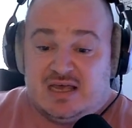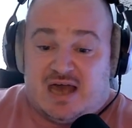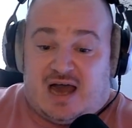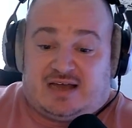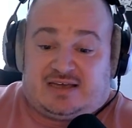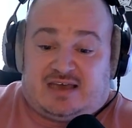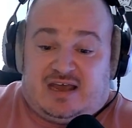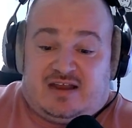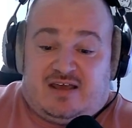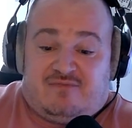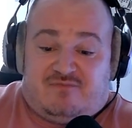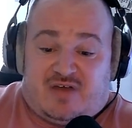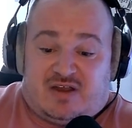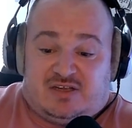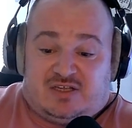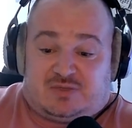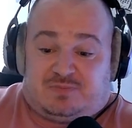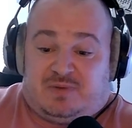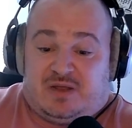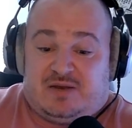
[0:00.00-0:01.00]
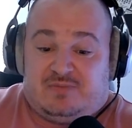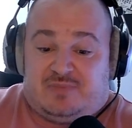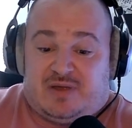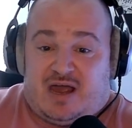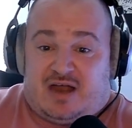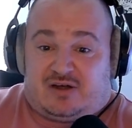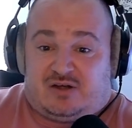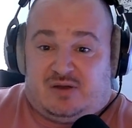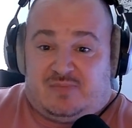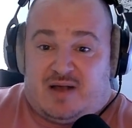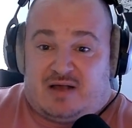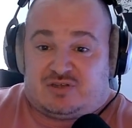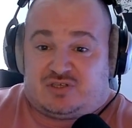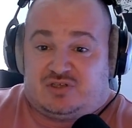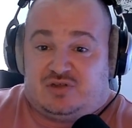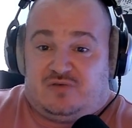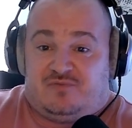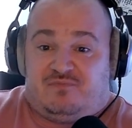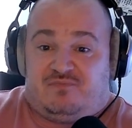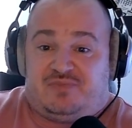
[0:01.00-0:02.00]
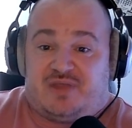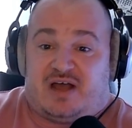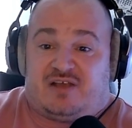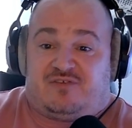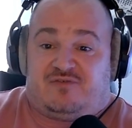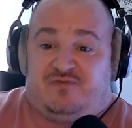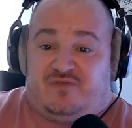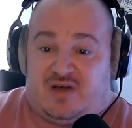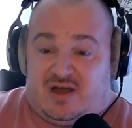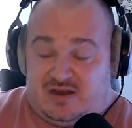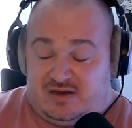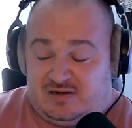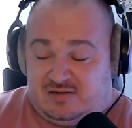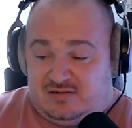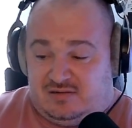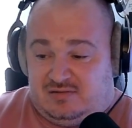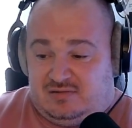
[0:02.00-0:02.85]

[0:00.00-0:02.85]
I get it. Vent your spleen. Be angry about stuff. That's fine.